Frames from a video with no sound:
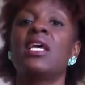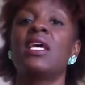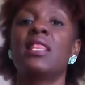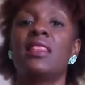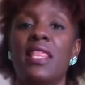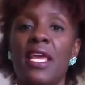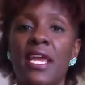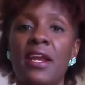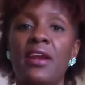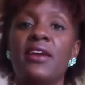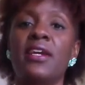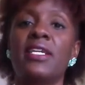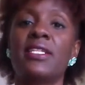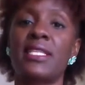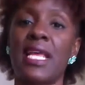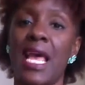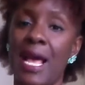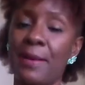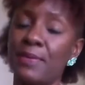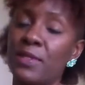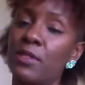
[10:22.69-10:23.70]
There is
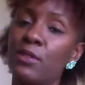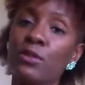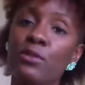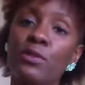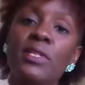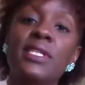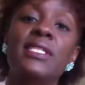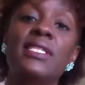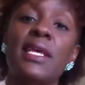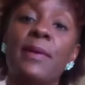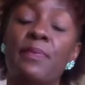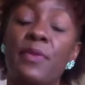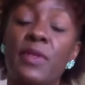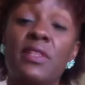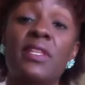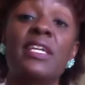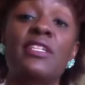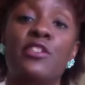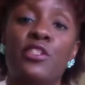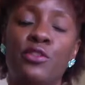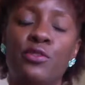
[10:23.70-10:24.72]
absolutely something
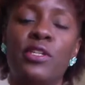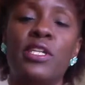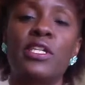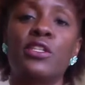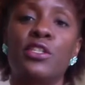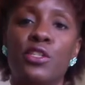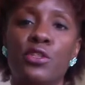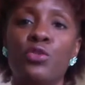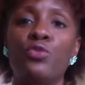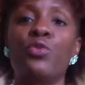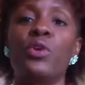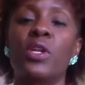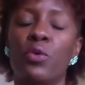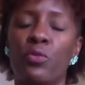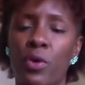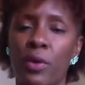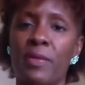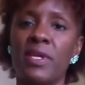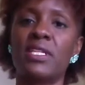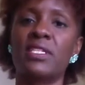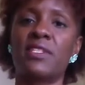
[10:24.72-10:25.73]
that you can do when a
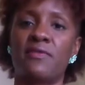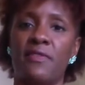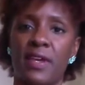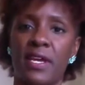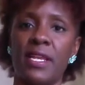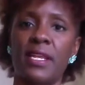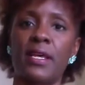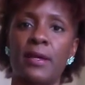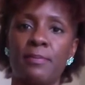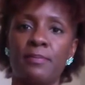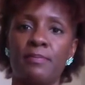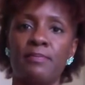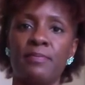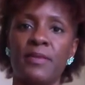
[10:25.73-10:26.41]
woman is fed up.